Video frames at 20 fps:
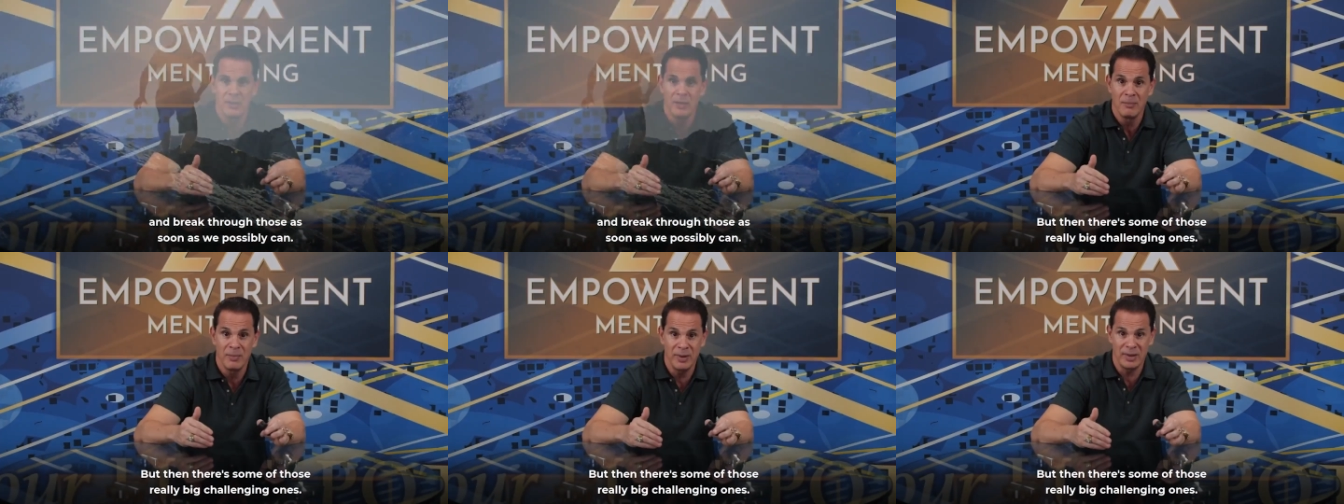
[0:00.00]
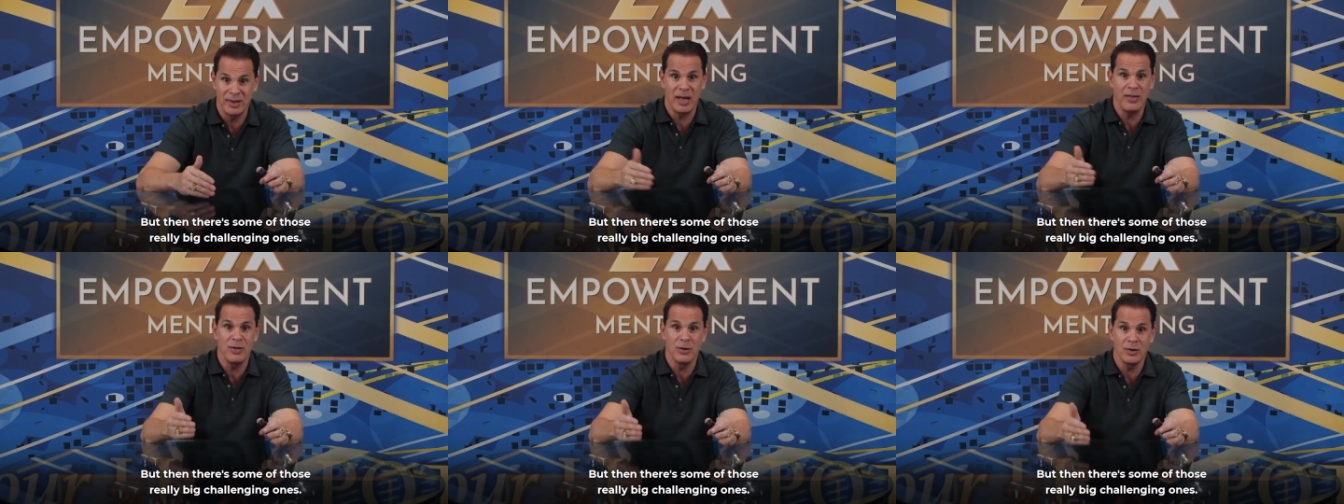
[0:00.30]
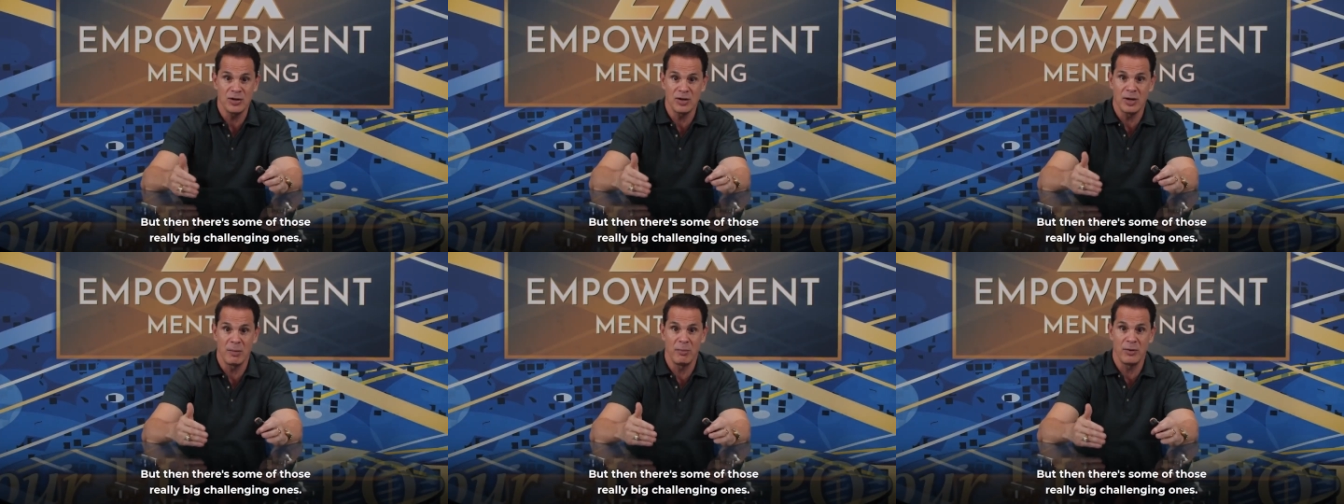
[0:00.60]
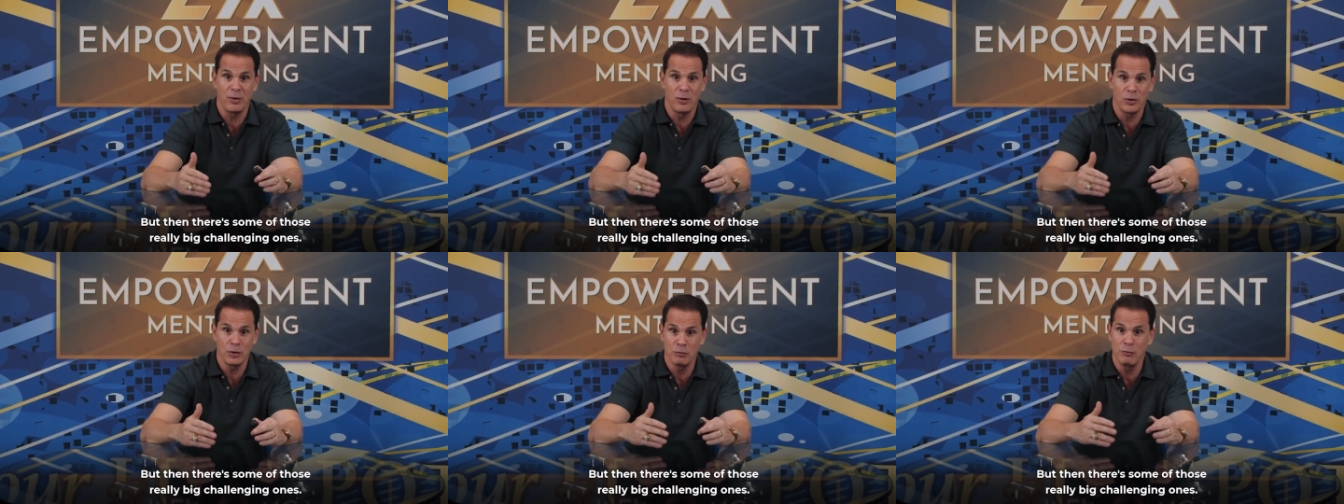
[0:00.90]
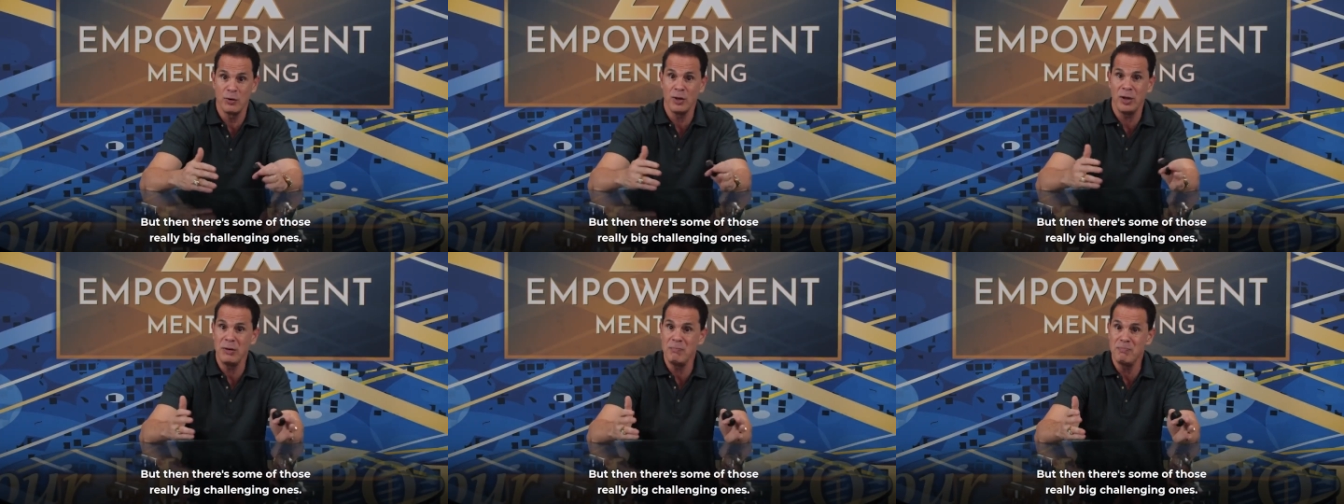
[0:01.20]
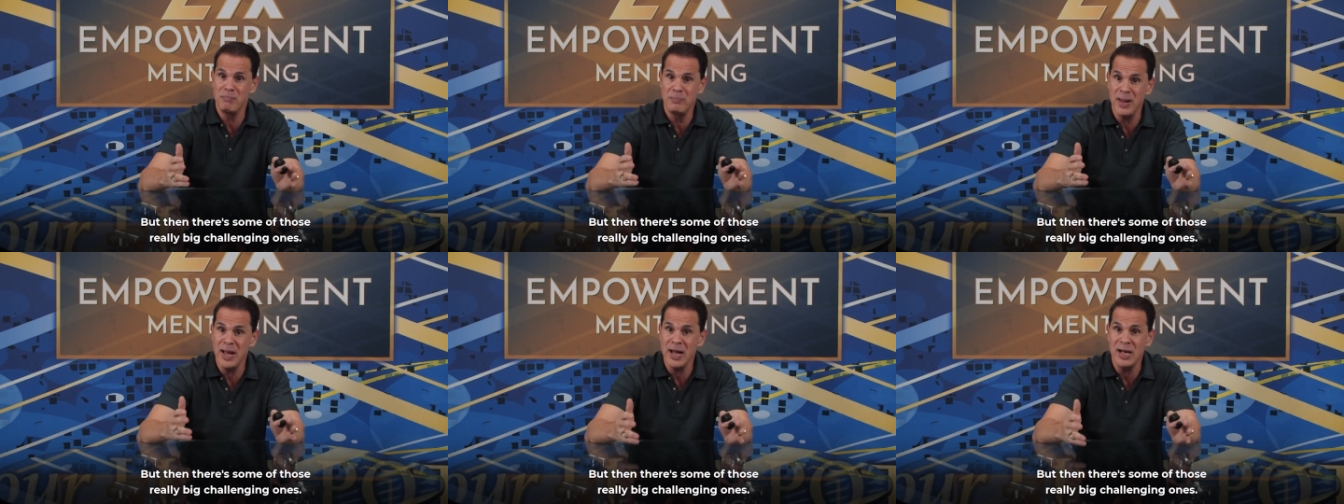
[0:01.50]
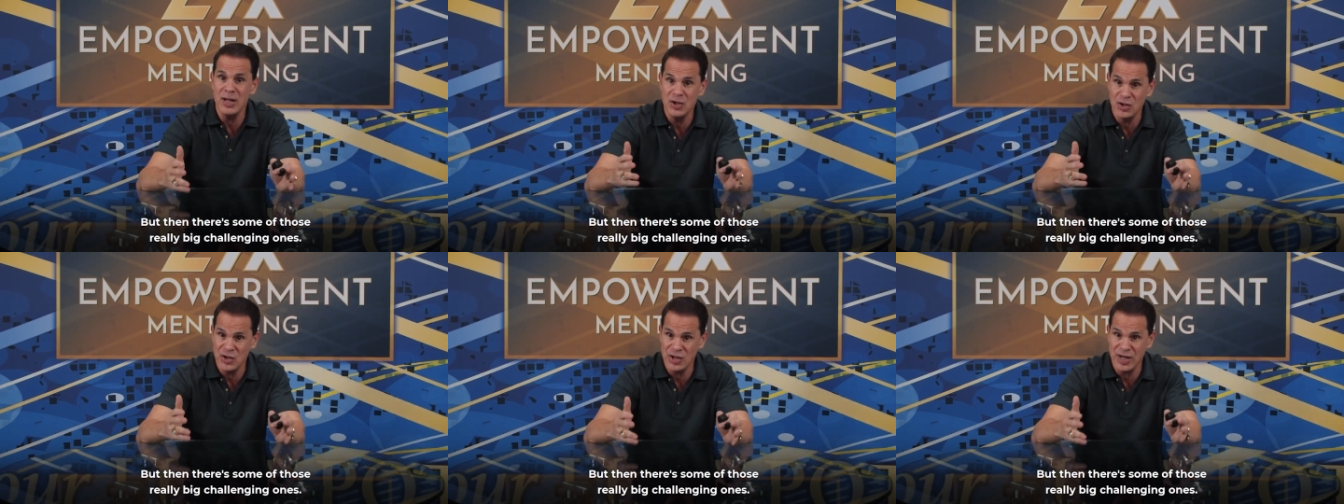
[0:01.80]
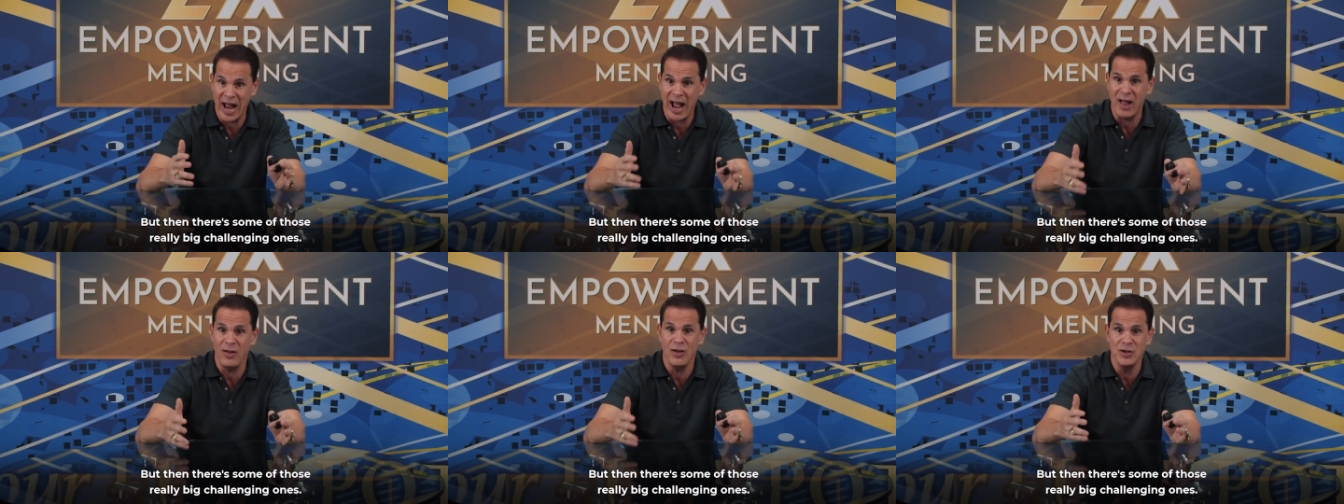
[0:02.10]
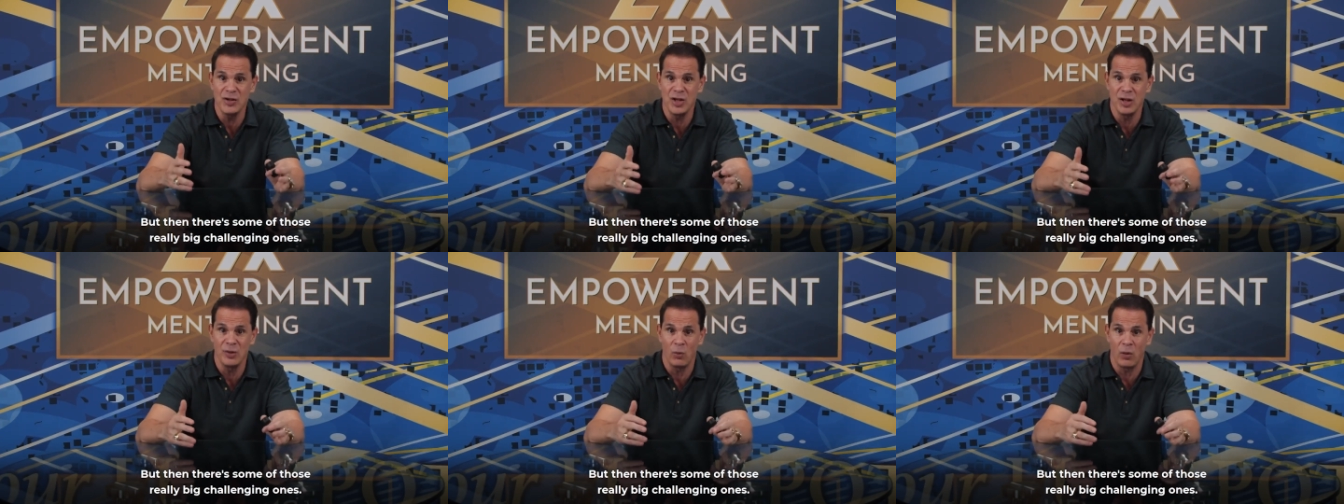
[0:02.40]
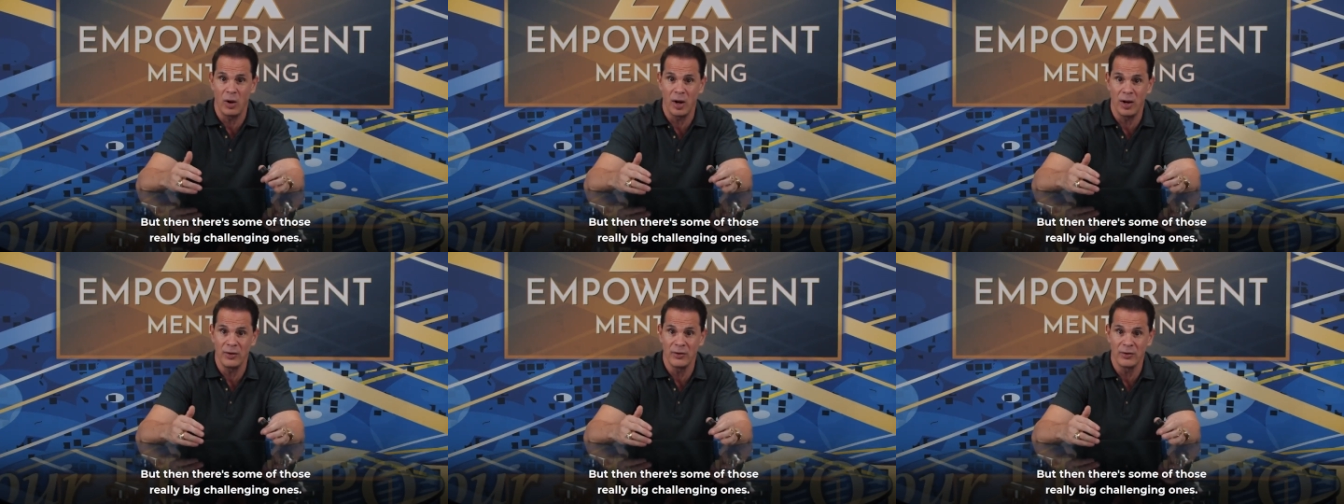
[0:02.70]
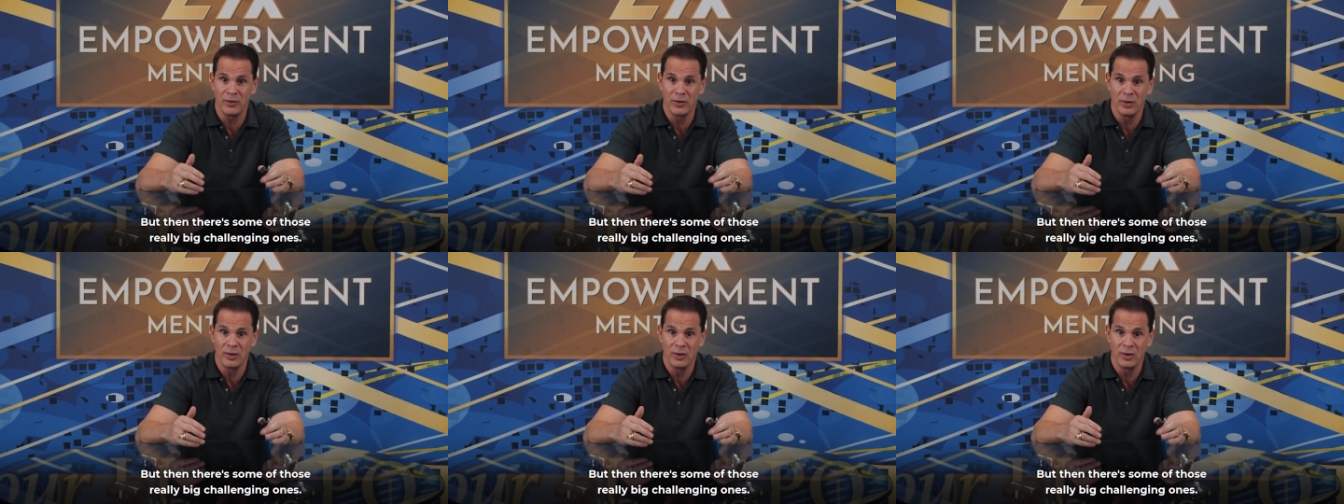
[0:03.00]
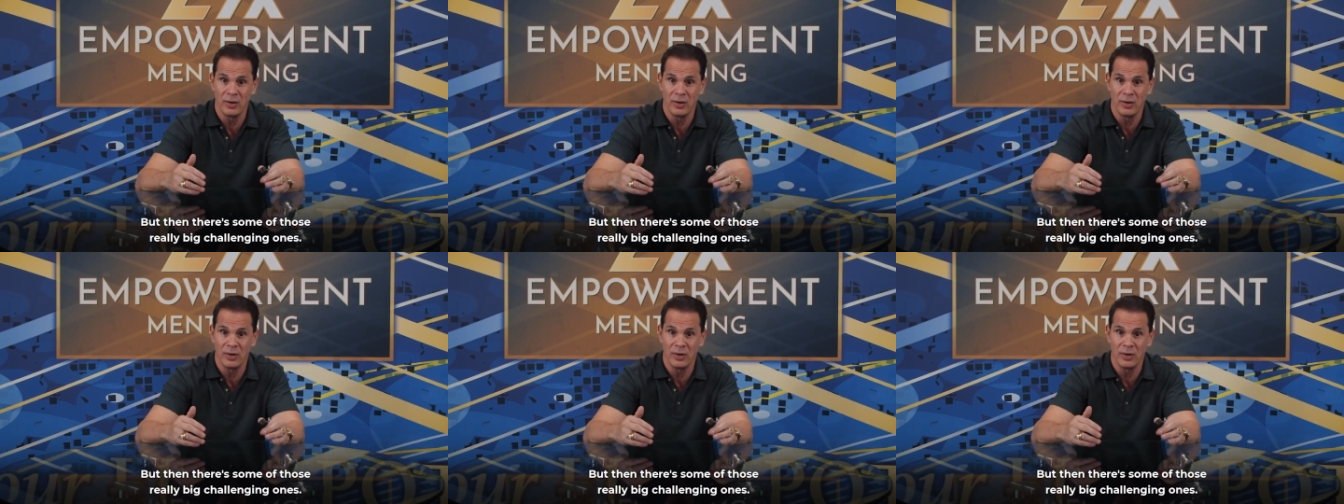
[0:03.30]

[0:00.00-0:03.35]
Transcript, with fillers: But then there's some of those really big, challenging ones.